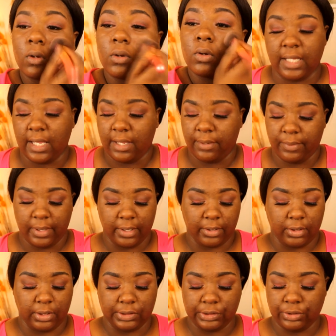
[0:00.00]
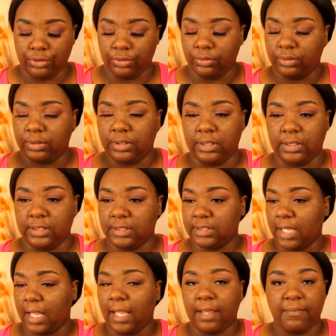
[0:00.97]
Today we are going to use the
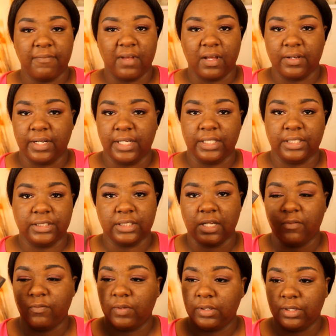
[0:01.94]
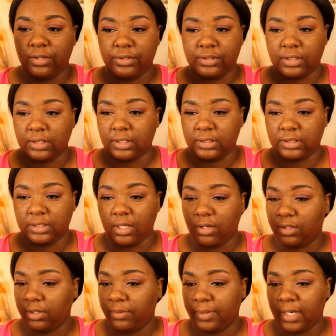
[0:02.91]
same foundation I've been using. This is the
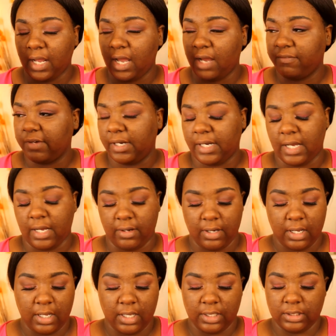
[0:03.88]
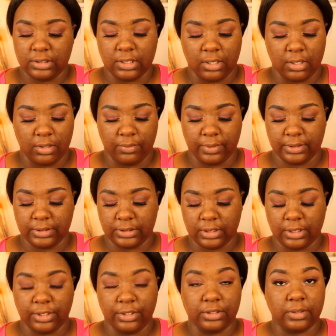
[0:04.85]
only one I have right now. So we're just
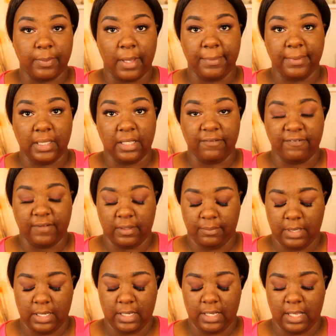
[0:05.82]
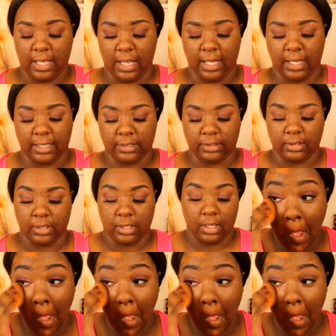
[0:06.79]
going to use the Maybelline Fit Me, and